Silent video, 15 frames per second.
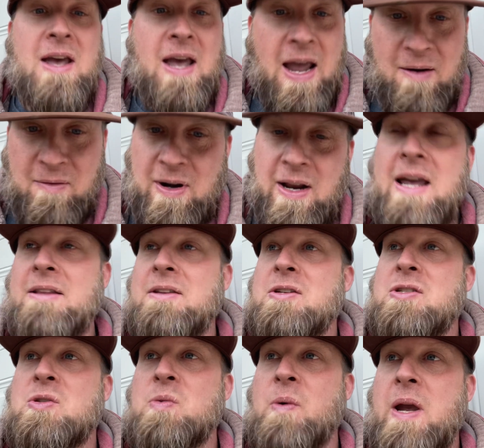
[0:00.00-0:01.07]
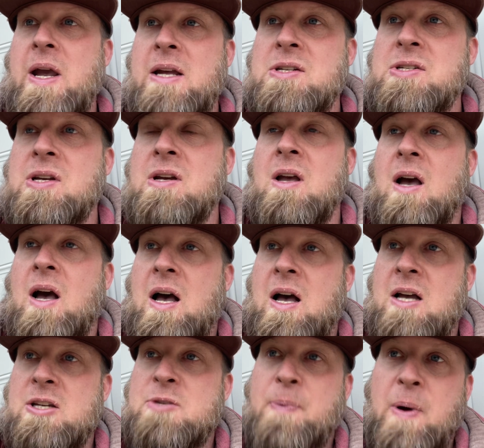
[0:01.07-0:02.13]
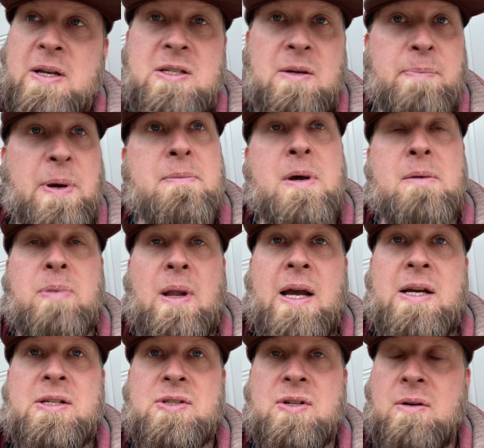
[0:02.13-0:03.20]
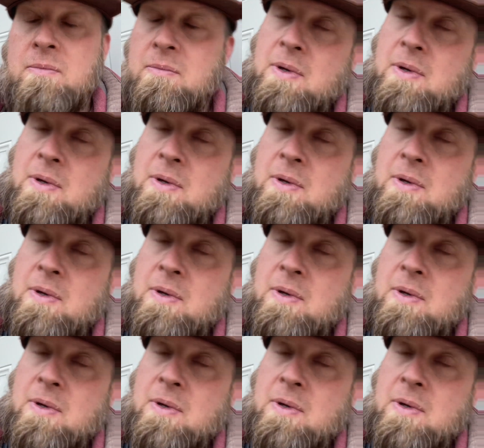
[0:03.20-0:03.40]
And when I hit the switch, I sprayed some PB blaster.